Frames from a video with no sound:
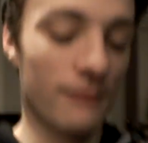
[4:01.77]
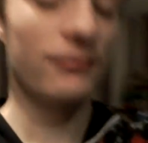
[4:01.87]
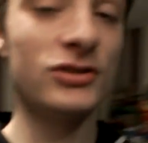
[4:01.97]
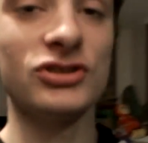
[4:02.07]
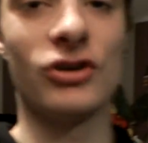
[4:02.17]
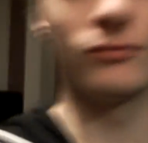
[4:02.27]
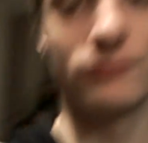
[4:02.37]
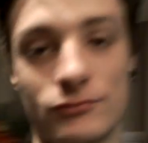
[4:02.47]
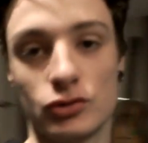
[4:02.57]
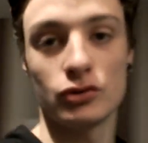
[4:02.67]
But you know,
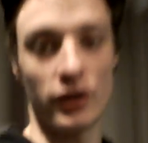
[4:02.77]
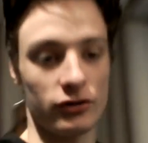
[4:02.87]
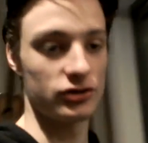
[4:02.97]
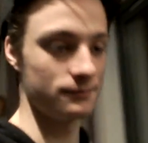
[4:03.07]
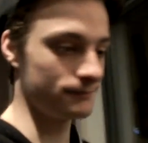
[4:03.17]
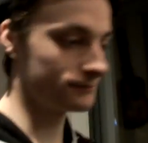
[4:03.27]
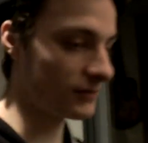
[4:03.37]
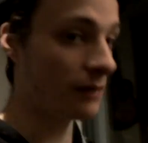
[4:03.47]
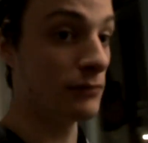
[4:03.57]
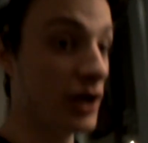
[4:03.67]
who cares?
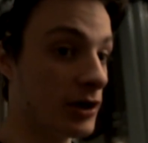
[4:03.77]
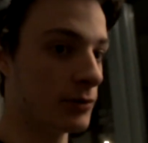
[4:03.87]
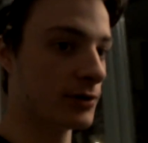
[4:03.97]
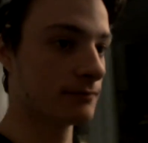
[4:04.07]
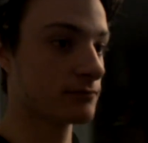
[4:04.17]
Not me anyway.